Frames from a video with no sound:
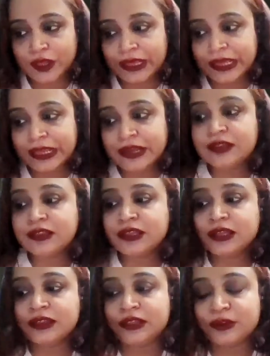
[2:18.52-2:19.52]
in
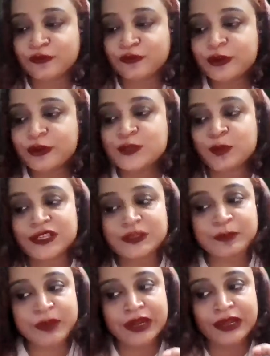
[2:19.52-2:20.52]
the first place,
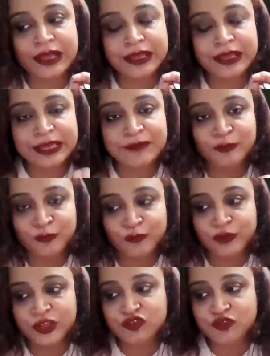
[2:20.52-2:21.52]
but if
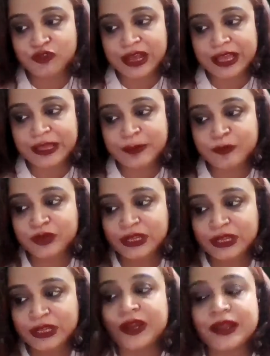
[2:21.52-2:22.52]
we dive
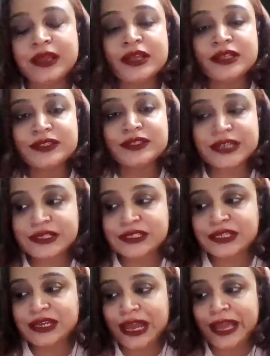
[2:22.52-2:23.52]
deeper, just
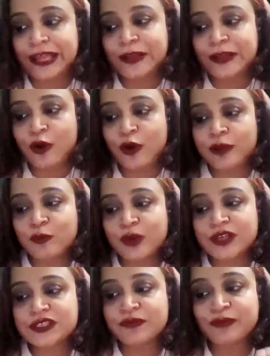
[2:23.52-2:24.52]
like oil
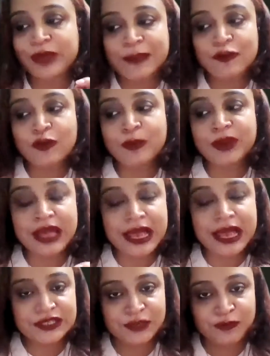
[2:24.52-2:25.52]
was a valuable
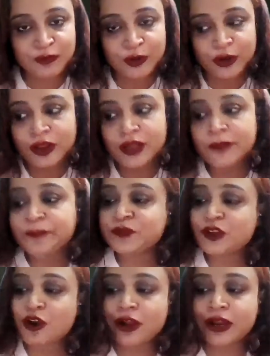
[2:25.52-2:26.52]
asset for
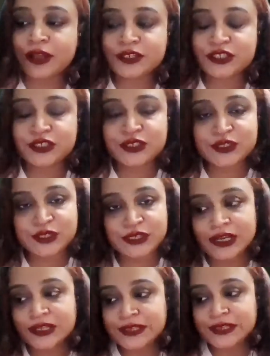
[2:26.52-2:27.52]
organizations
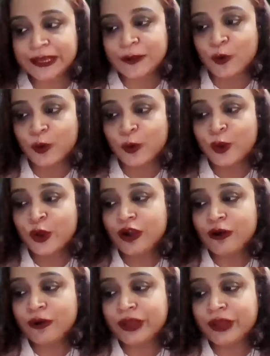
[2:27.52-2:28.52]
years ago,
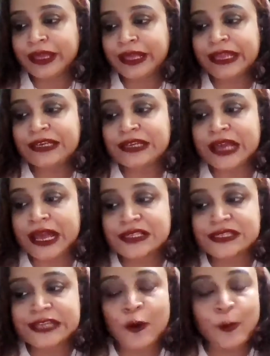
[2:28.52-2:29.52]
okay, it has
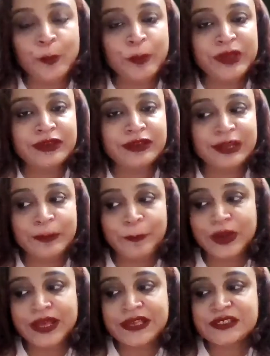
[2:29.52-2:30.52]
now been
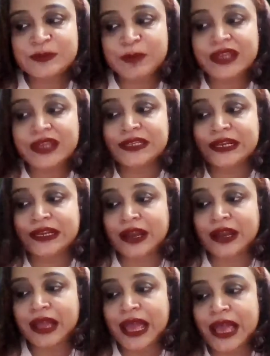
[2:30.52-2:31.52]
replaced by
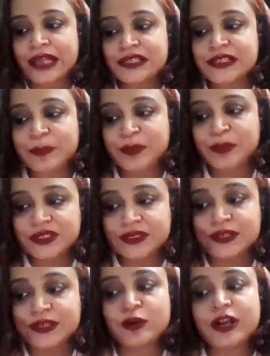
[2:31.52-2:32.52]
data. As the
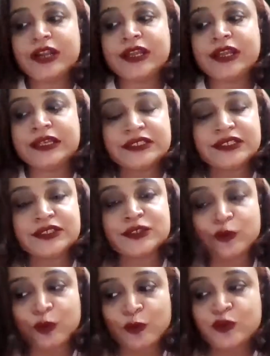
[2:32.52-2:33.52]
business world inches
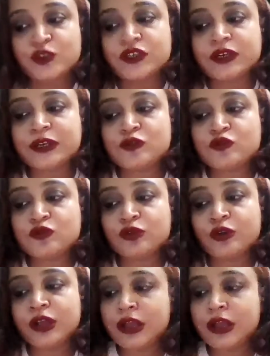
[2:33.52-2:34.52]
closer to
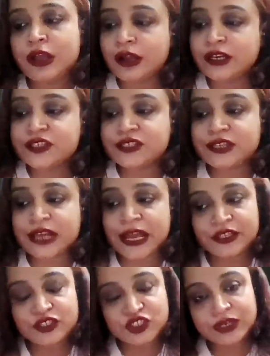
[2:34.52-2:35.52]

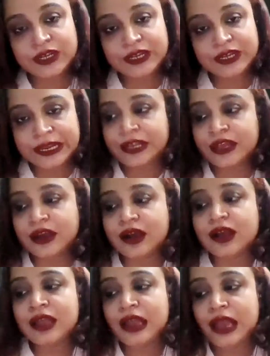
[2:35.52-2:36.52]
digitalization, data
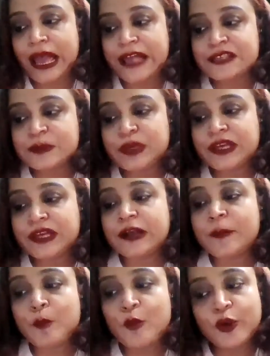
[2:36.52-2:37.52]
has
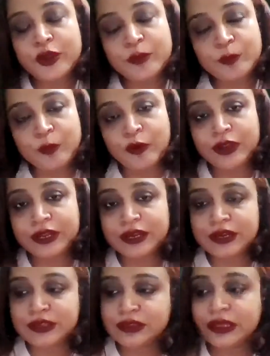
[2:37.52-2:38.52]
become more important
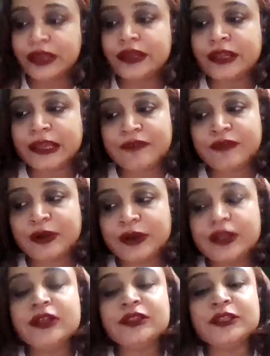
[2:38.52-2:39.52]
than ever.
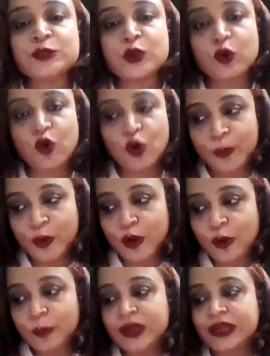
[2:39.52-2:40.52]
The scope
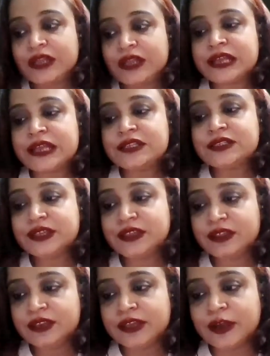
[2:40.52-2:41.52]
of data science in
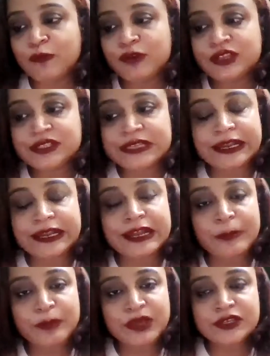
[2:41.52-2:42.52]
India, with data
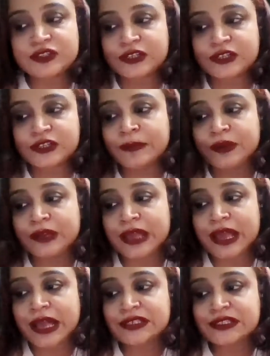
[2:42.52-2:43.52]
being termed
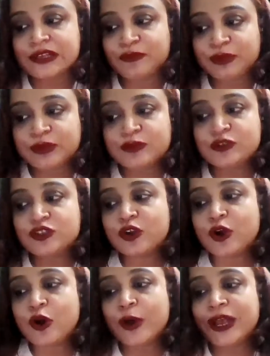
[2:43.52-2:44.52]
as the future
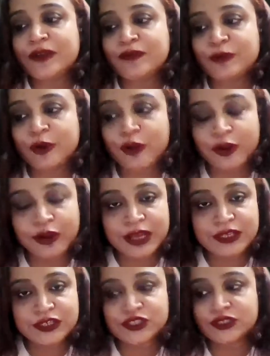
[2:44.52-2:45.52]
oil for
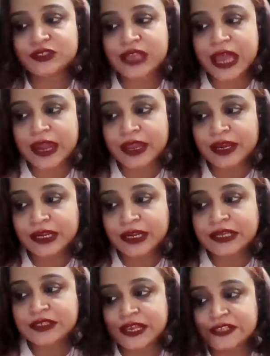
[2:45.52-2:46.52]
organizations,
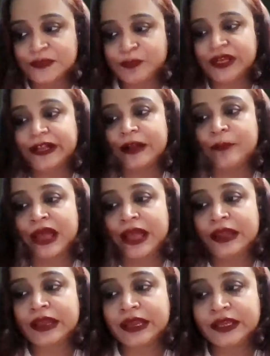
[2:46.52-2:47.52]
analytics has become
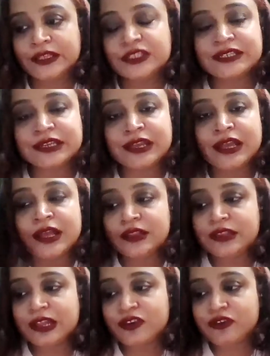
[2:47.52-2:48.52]
an engine
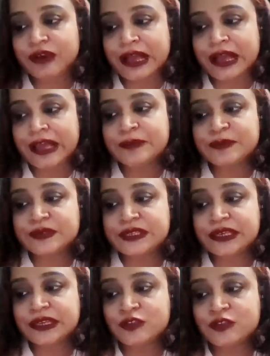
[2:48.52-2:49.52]
that drives
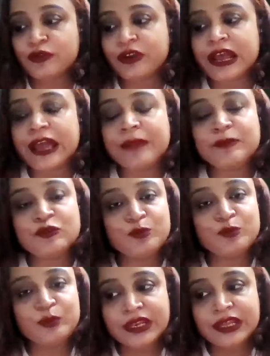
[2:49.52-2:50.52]
it to arrive to
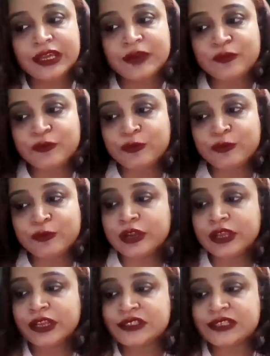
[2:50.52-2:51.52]
meaningful
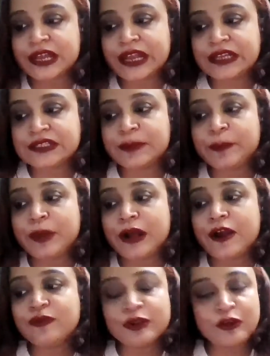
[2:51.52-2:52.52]
insights. The
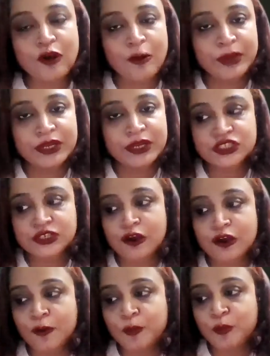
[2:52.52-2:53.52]
powerful combination
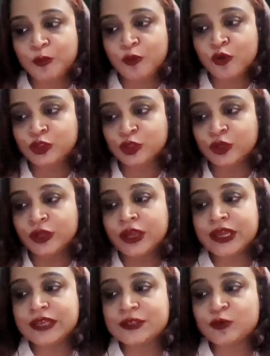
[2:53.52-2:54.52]
of both
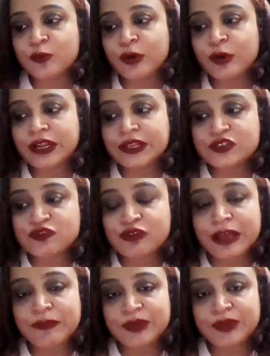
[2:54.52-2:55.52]
is what is
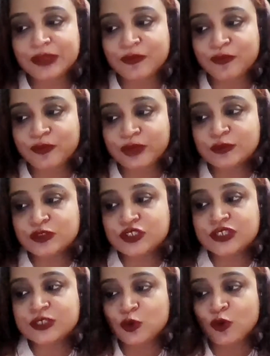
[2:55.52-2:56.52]
driving the future
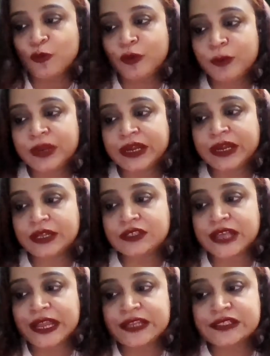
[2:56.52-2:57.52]
scope of data
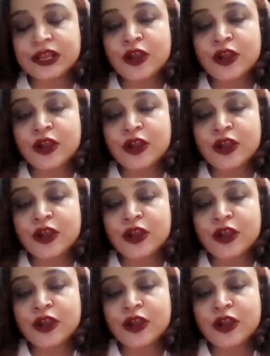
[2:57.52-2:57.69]
science.